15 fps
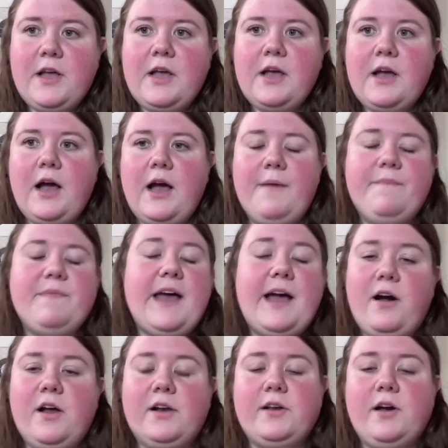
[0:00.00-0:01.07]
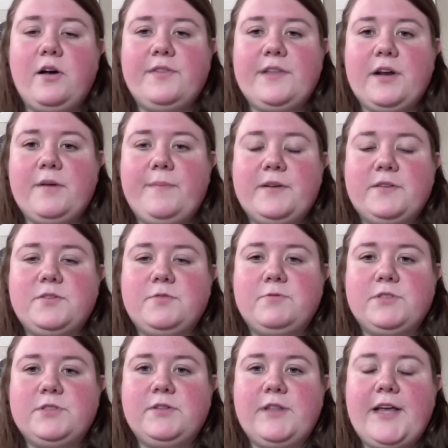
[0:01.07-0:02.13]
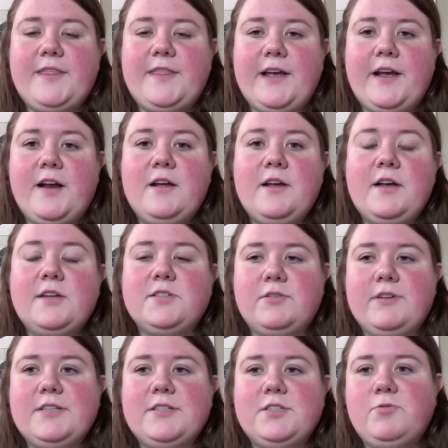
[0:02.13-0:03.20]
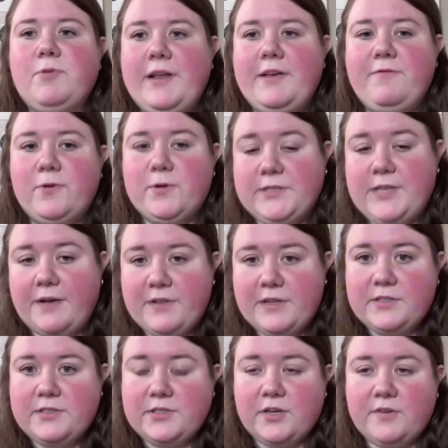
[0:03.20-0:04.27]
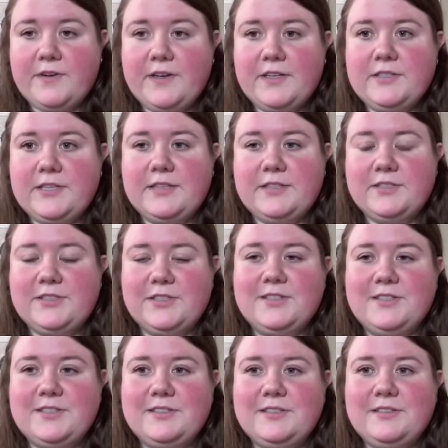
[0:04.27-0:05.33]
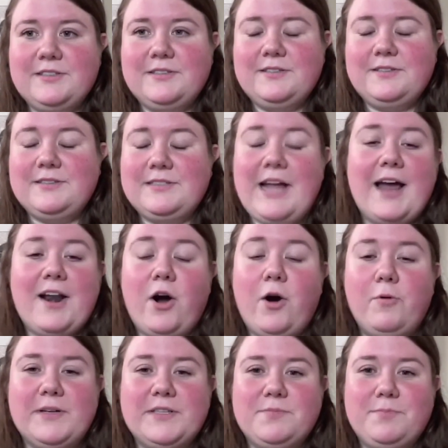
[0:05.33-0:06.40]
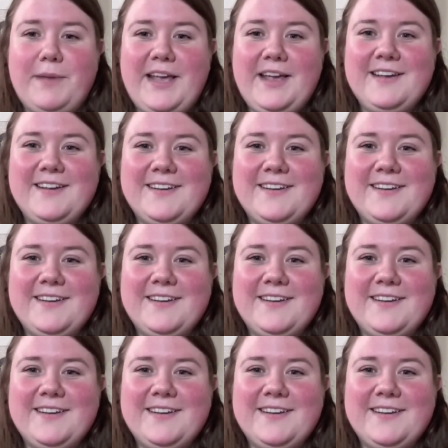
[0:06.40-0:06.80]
that on-call therapist will do that there. So it is a 24/7 service. It's just not always me.